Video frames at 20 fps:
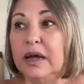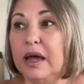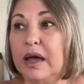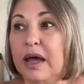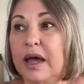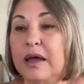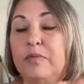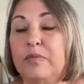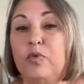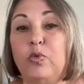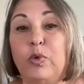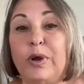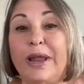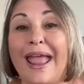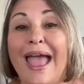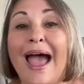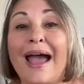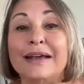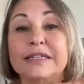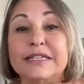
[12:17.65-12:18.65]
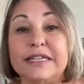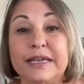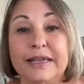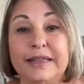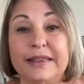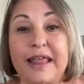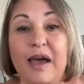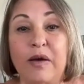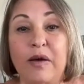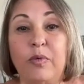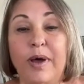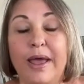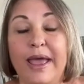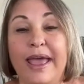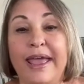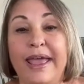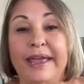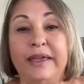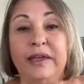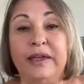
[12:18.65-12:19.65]
react in that
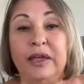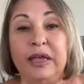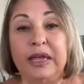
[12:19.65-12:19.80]
way.